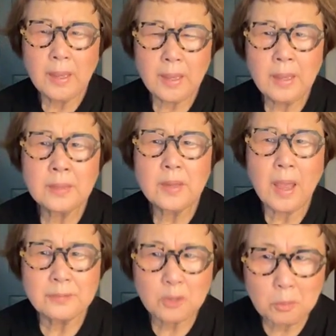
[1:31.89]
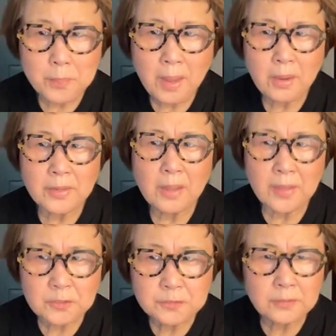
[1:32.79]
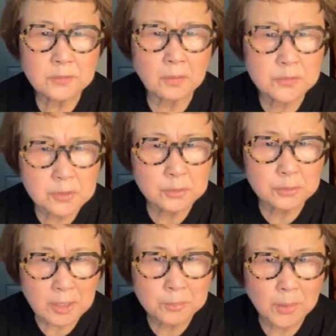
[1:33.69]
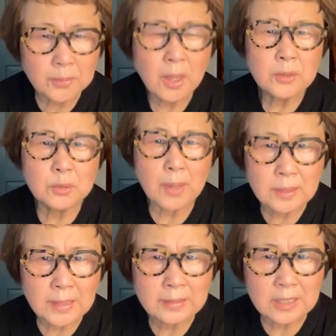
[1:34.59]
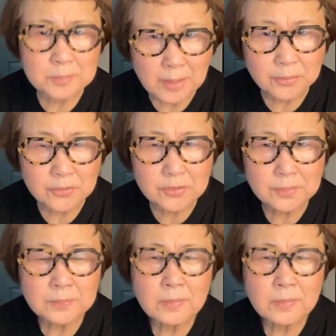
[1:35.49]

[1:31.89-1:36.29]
and have compared the effect of true input to eclectic methods.